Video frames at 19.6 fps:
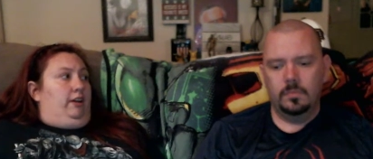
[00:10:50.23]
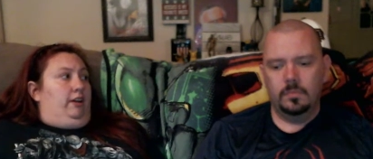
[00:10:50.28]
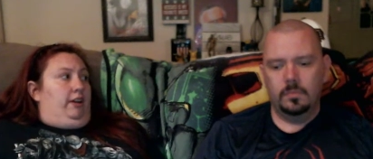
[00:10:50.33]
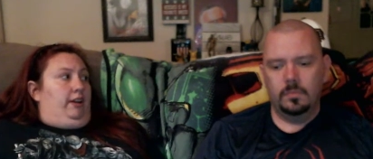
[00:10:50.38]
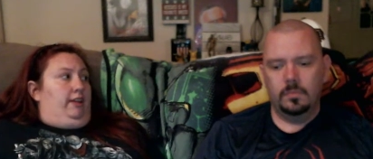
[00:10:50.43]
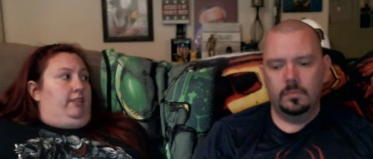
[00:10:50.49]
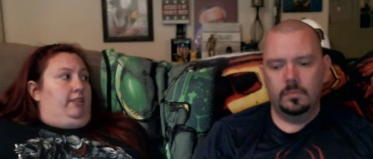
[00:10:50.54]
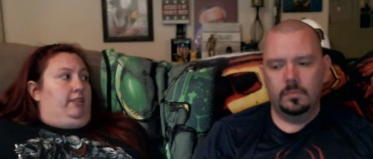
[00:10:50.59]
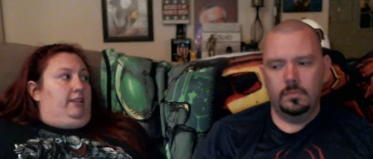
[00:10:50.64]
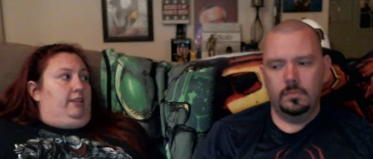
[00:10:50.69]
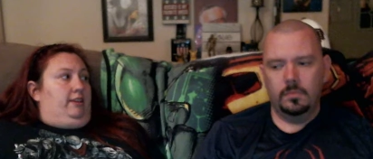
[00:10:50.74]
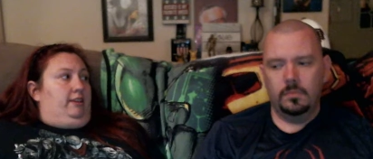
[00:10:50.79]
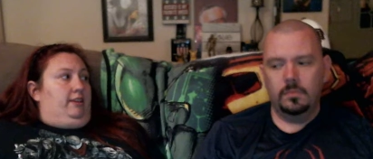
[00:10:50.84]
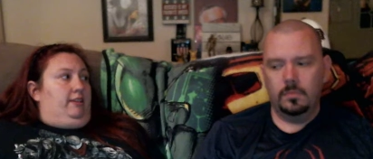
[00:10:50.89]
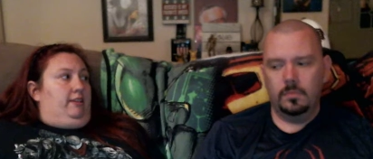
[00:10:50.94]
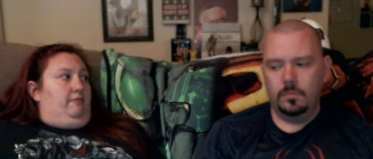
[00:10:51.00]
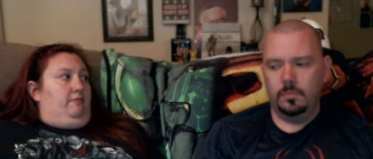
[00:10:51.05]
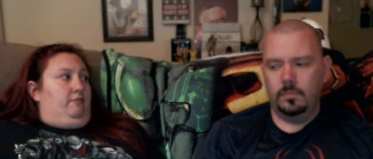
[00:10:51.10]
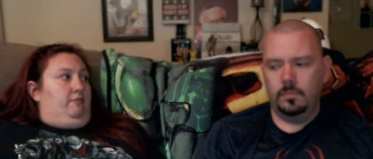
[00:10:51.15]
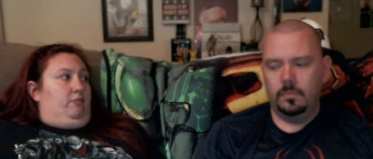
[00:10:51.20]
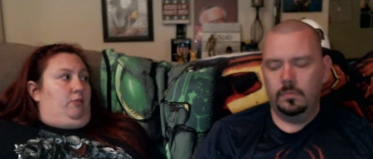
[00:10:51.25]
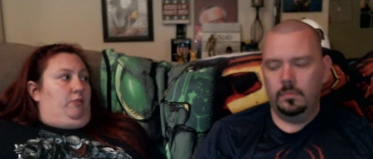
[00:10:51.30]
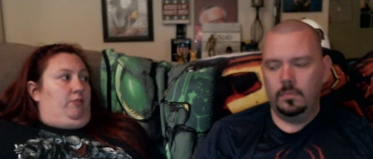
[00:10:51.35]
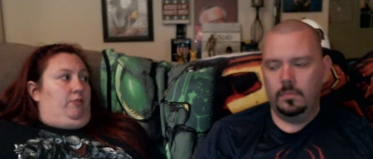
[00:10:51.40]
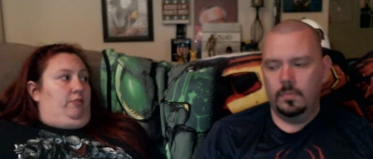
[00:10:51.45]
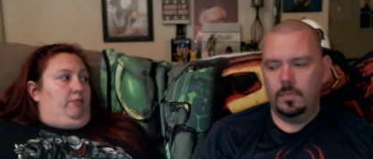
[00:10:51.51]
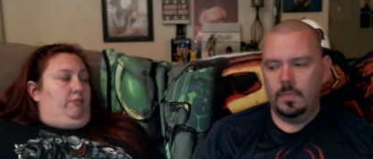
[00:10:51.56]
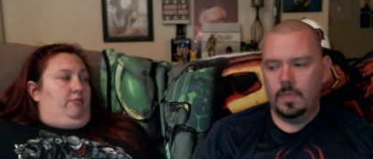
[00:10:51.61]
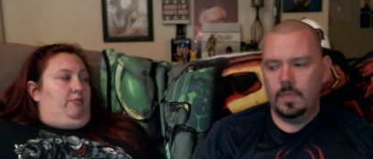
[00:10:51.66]
Speaker 1: and I think of going
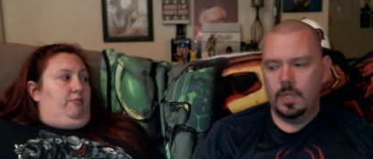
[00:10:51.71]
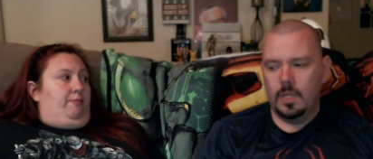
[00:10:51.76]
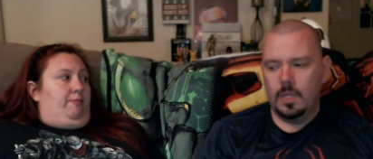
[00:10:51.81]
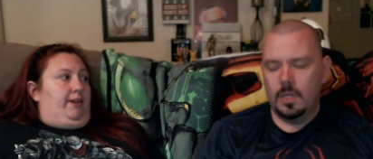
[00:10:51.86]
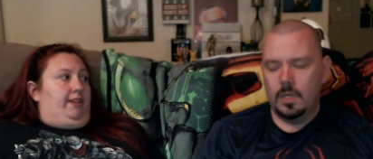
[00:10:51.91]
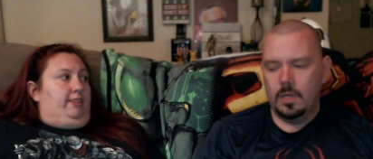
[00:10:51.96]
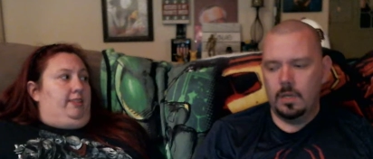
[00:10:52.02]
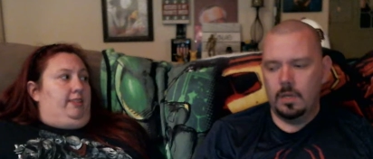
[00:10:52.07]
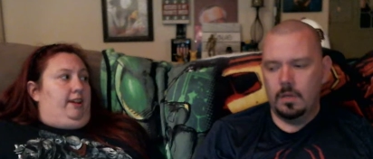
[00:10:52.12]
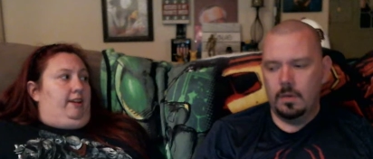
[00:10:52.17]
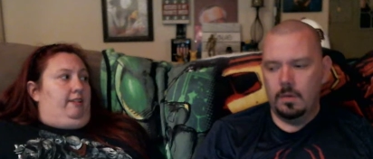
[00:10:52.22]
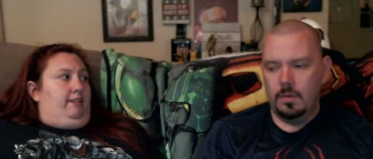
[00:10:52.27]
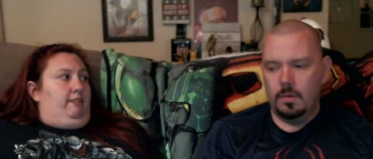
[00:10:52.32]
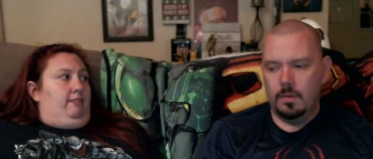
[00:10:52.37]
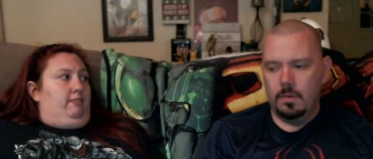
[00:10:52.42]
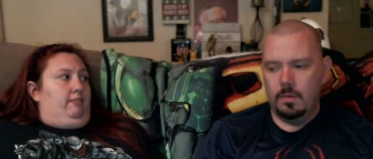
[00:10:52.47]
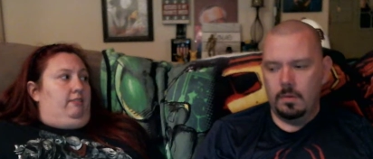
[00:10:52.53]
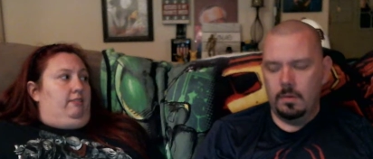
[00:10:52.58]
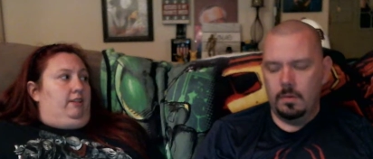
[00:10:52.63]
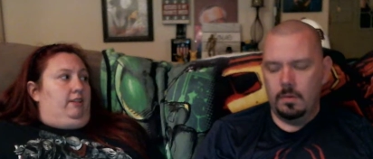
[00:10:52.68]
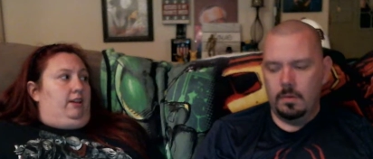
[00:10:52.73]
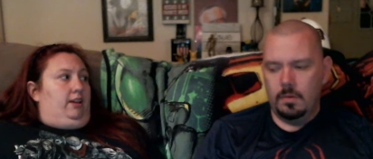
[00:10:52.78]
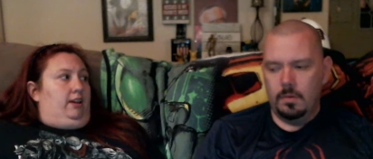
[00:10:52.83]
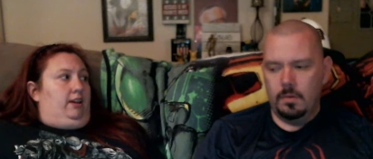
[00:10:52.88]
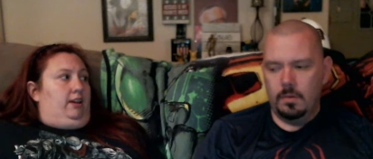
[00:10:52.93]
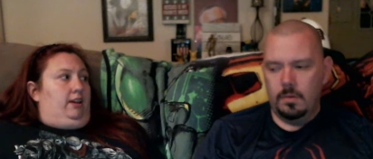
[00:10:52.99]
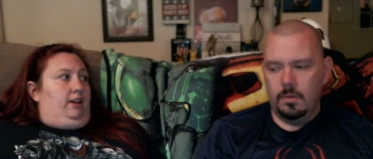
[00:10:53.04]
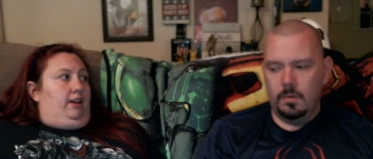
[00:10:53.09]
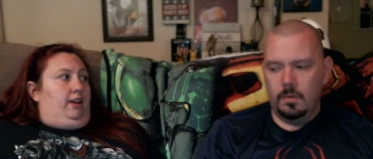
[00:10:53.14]
on the riverbank there
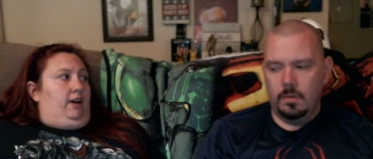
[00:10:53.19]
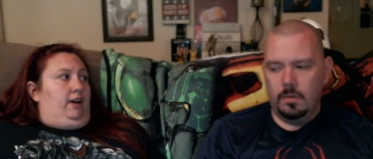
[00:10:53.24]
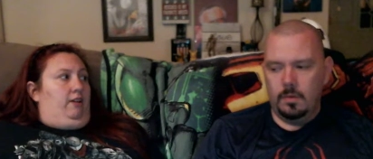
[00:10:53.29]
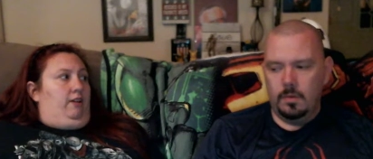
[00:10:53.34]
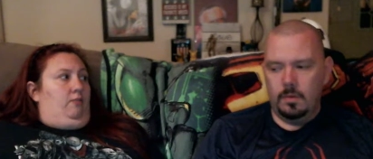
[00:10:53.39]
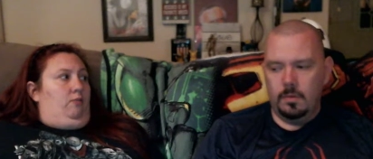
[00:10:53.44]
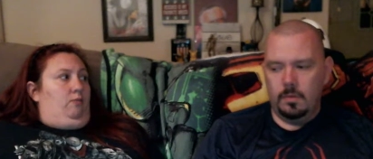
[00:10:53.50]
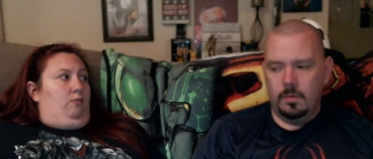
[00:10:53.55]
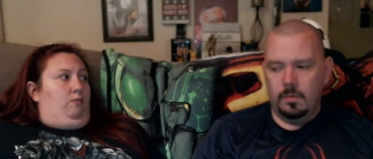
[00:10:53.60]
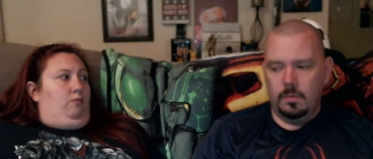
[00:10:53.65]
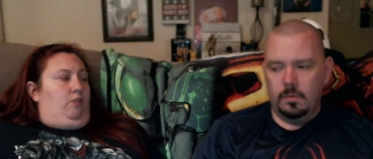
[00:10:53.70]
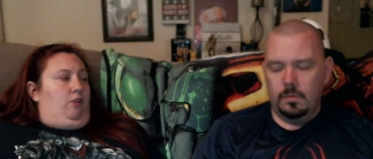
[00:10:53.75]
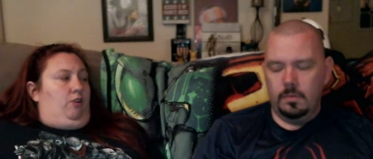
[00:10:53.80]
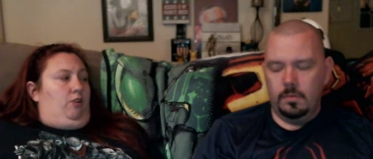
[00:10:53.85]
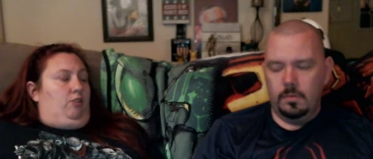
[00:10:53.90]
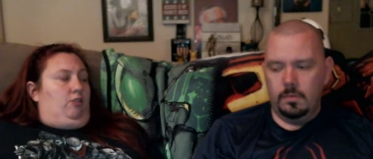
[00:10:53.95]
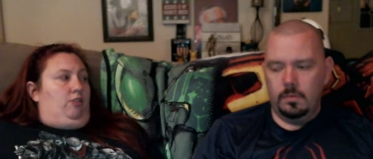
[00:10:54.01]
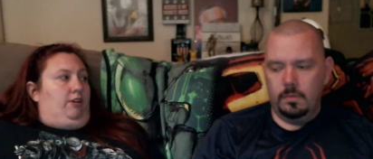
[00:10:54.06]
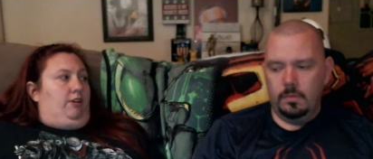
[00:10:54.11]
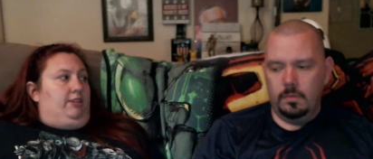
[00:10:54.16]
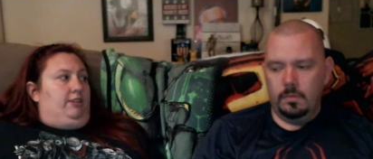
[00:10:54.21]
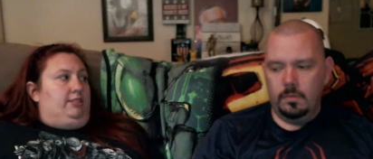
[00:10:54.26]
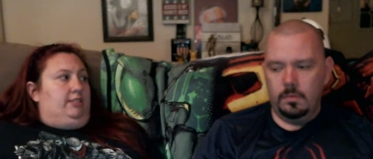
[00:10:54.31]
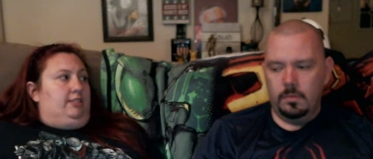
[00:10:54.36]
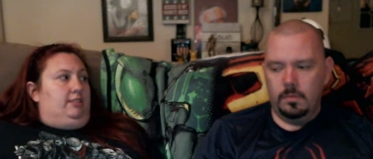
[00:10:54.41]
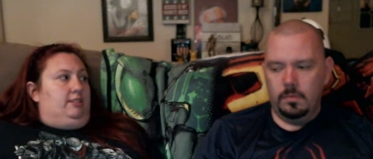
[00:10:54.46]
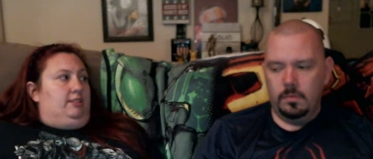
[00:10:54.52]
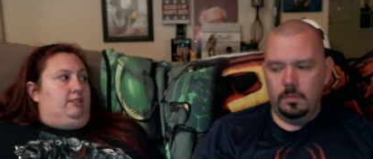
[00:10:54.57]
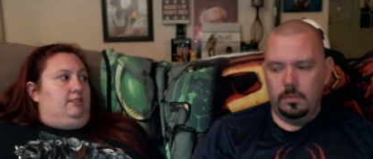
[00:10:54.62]
and how far across it
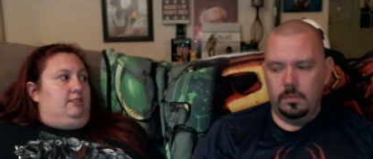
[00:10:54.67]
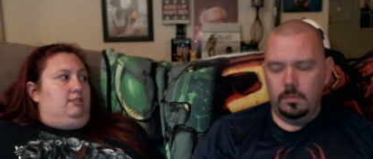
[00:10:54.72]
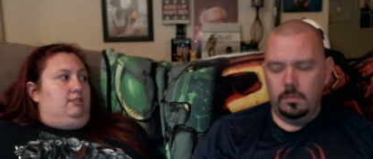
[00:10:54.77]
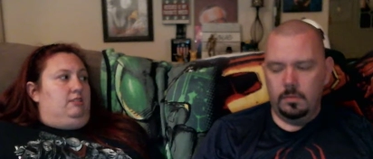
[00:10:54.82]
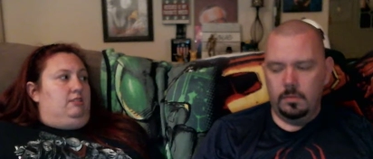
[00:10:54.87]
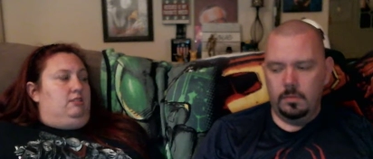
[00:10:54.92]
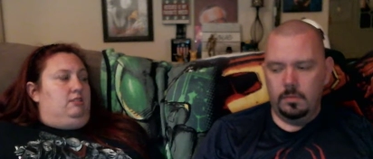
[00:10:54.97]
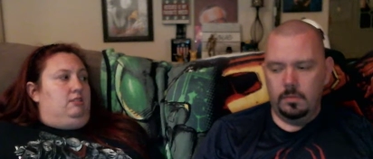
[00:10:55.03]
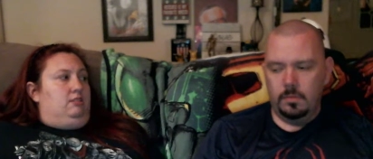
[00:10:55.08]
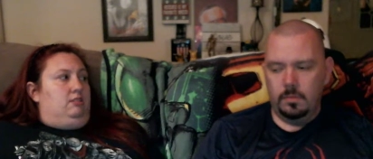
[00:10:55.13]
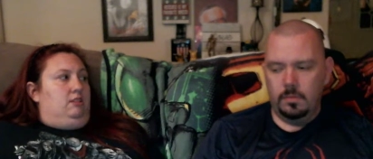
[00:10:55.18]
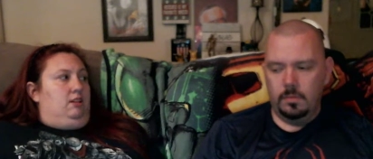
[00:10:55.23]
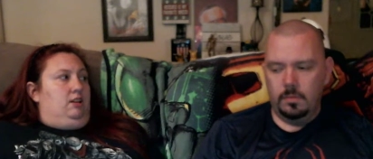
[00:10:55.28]
is and